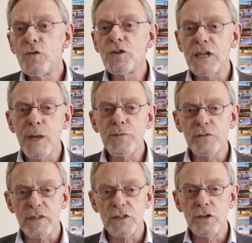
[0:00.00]
ships,
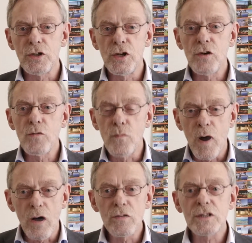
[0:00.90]
with new
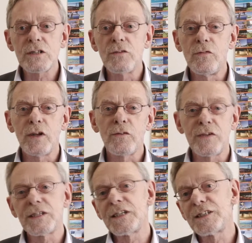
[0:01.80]
boats, will
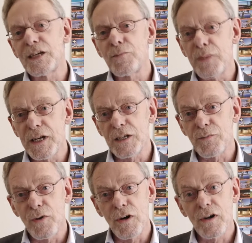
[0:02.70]
visit St.
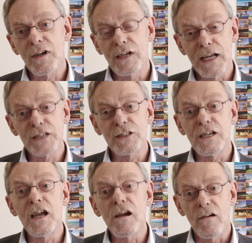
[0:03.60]
Petersburg next
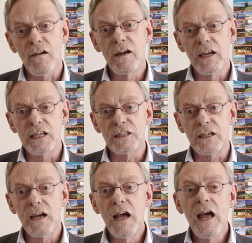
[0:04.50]
year.
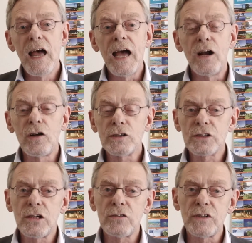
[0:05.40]
And
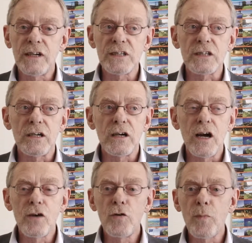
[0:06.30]
also there is
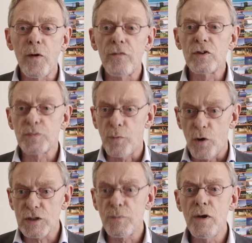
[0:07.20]
a group of
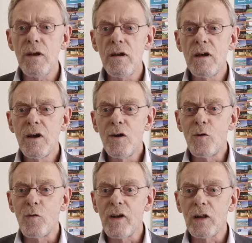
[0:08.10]
sportsmen
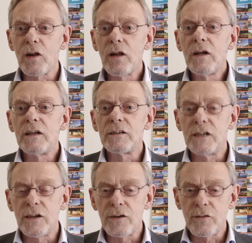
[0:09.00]
who will
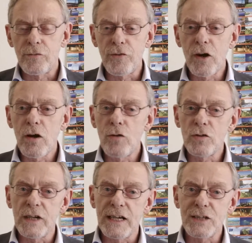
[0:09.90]
follow
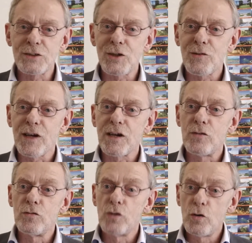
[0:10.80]
the historic
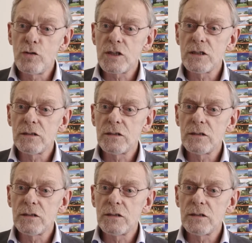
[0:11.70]
route,